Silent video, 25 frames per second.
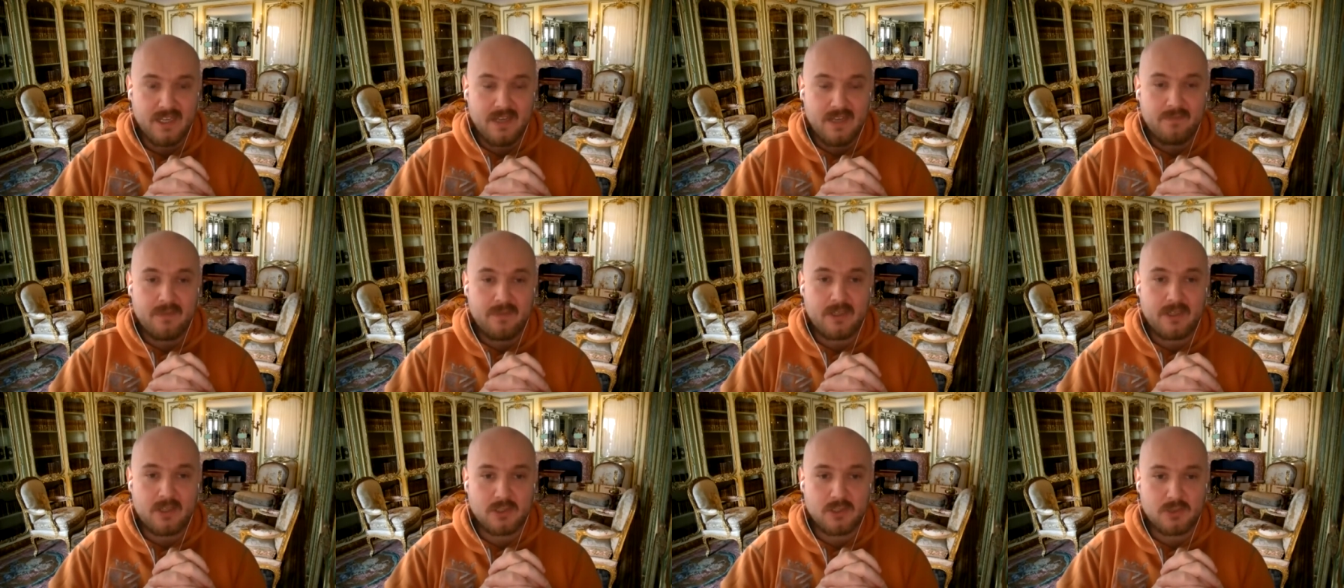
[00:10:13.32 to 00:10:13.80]

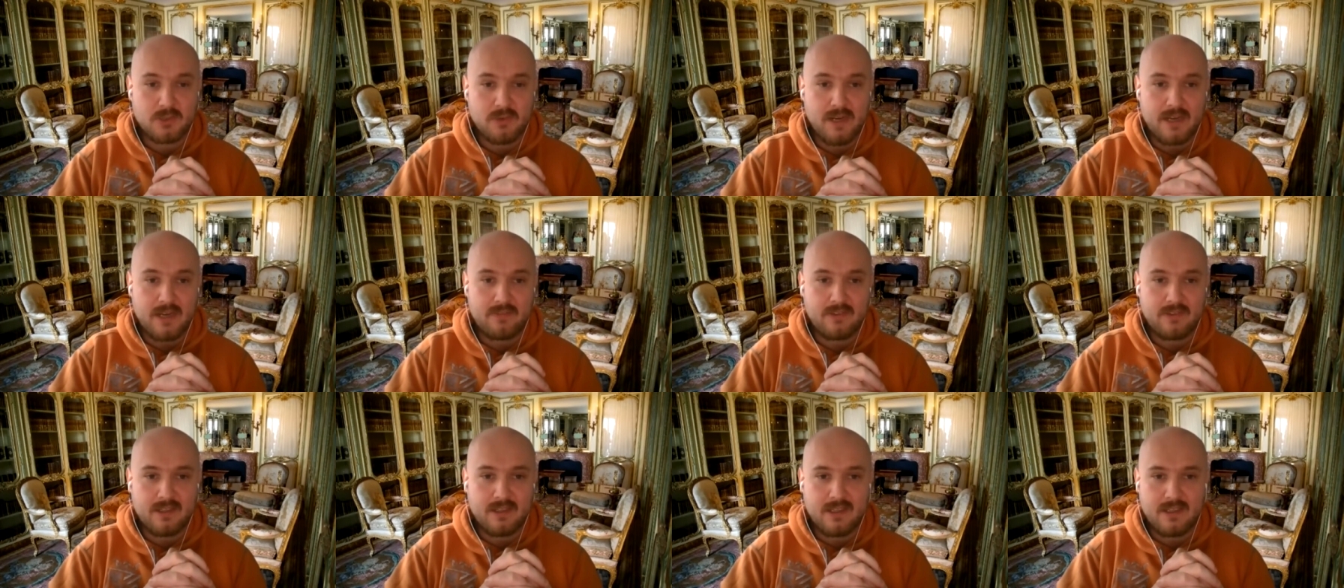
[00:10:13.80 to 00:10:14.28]
because we
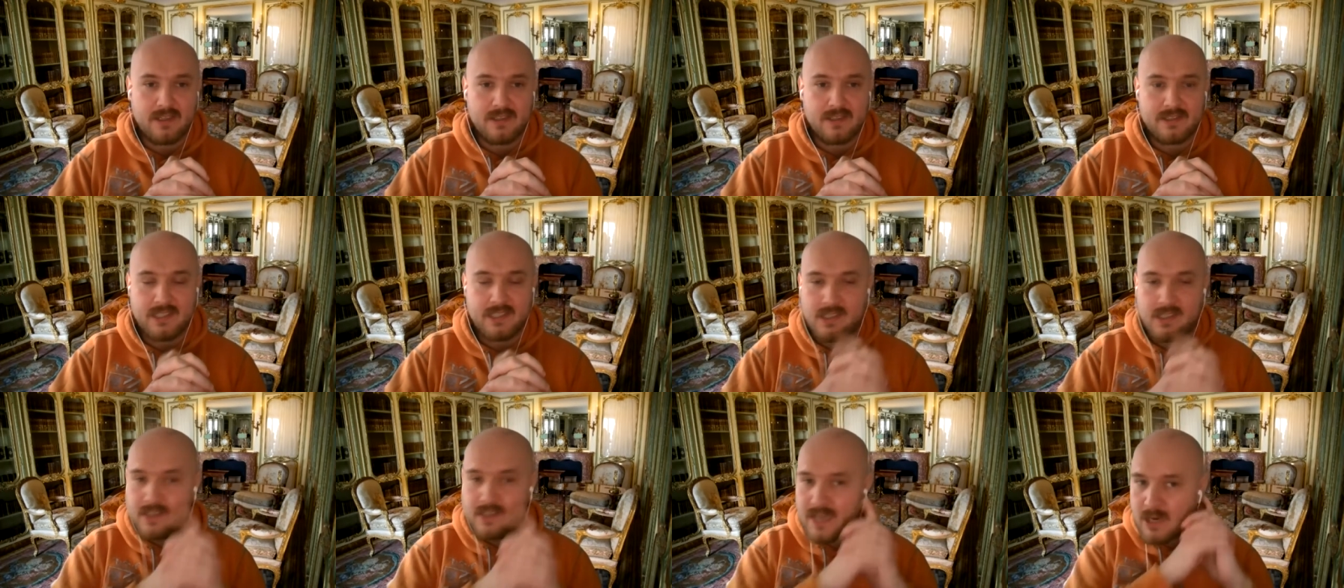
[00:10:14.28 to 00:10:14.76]
have uh,
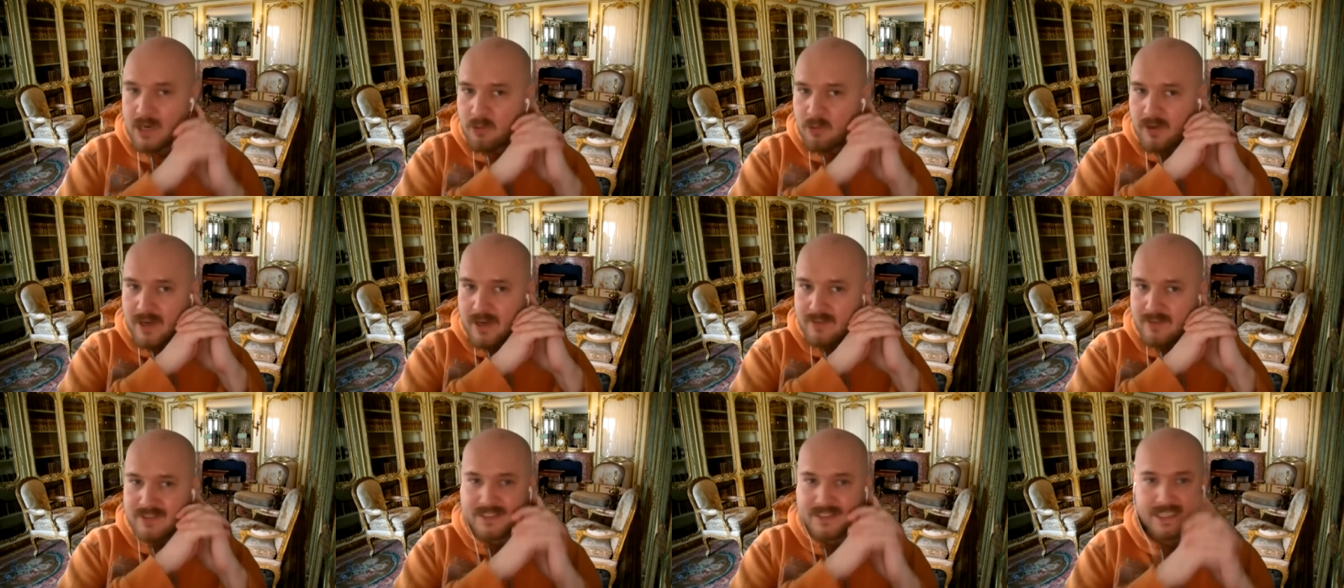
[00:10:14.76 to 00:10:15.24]
till now we
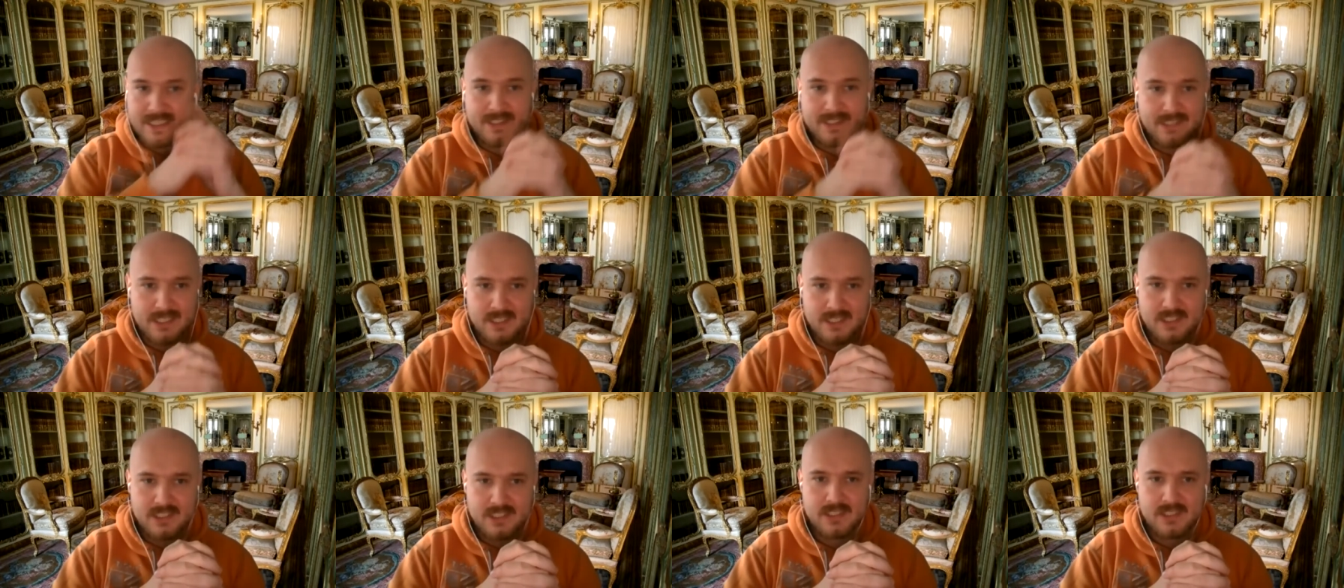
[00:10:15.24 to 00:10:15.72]
have
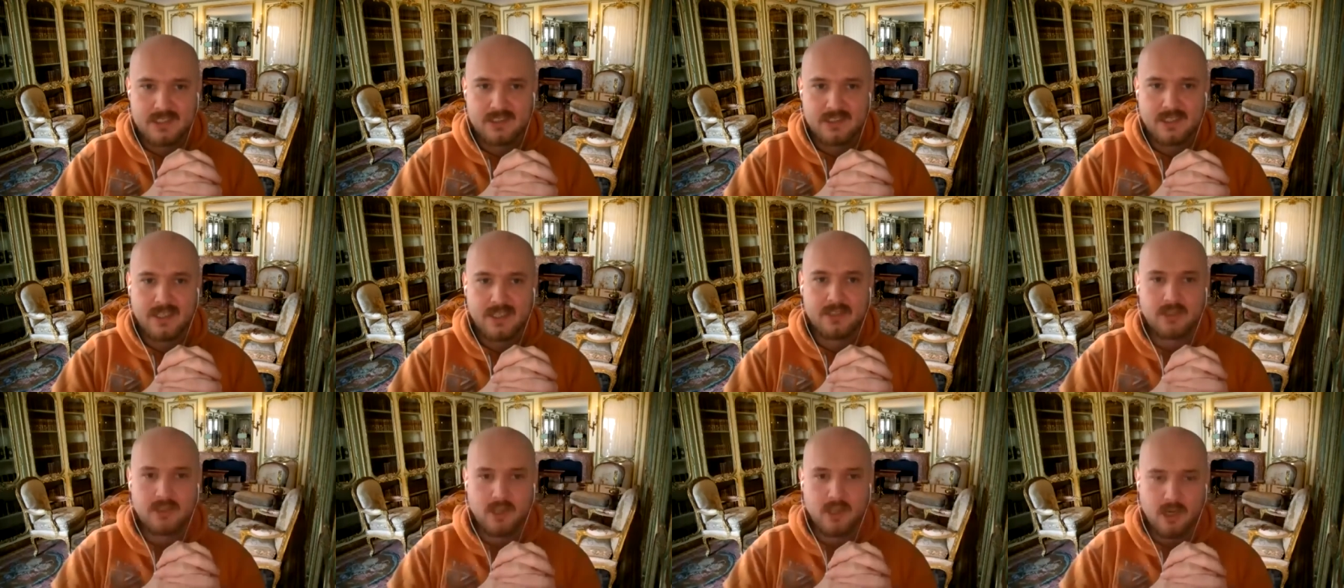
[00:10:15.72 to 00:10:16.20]
sentences
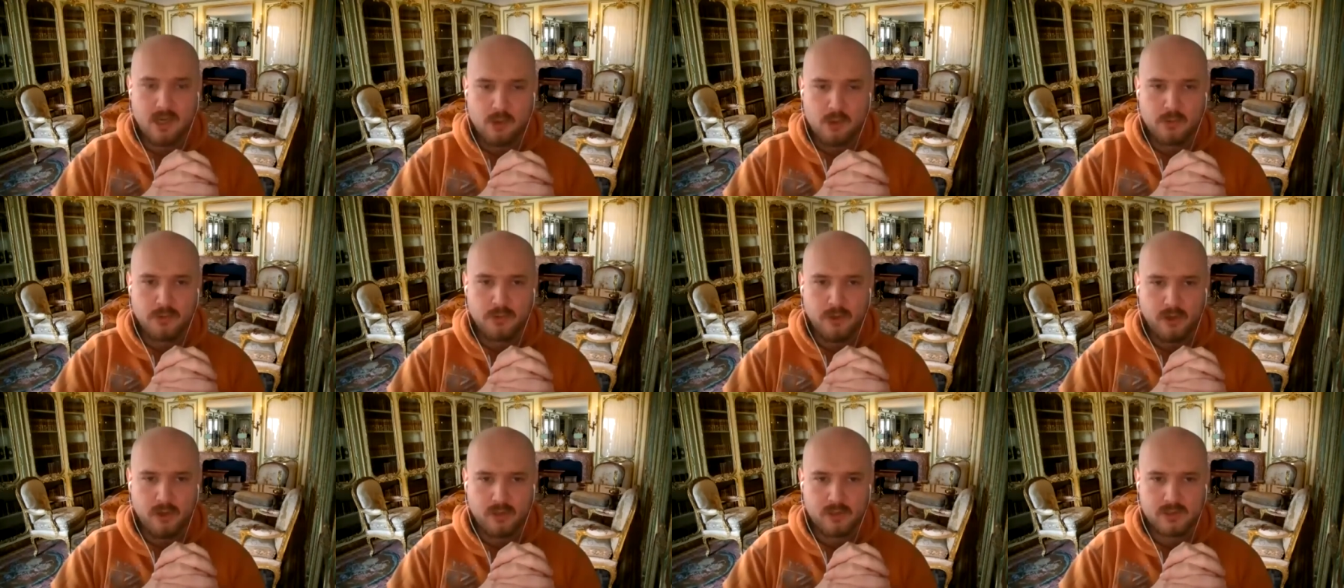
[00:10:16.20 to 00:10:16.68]
and the whole
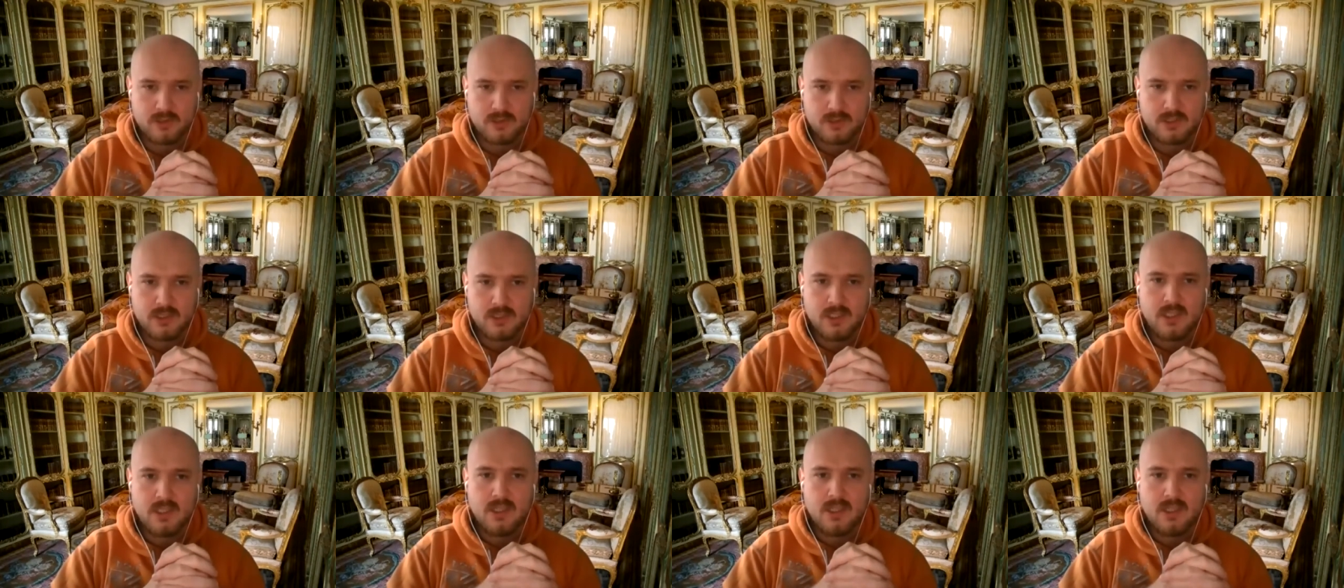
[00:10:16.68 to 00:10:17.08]
docs.